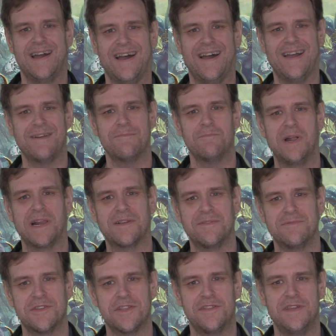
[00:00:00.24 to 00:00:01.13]
Hi, and
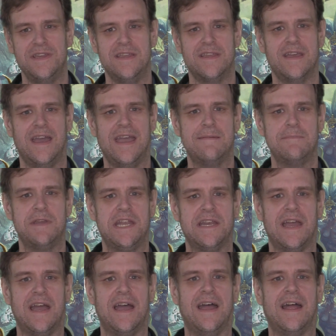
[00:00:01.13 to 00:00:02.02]
welcome to Thete
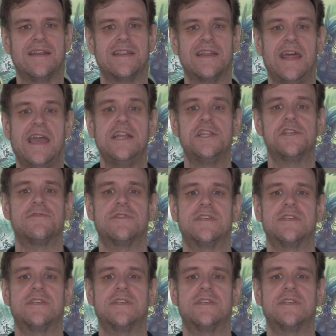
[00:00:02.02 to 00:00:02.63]
Gaming and an Age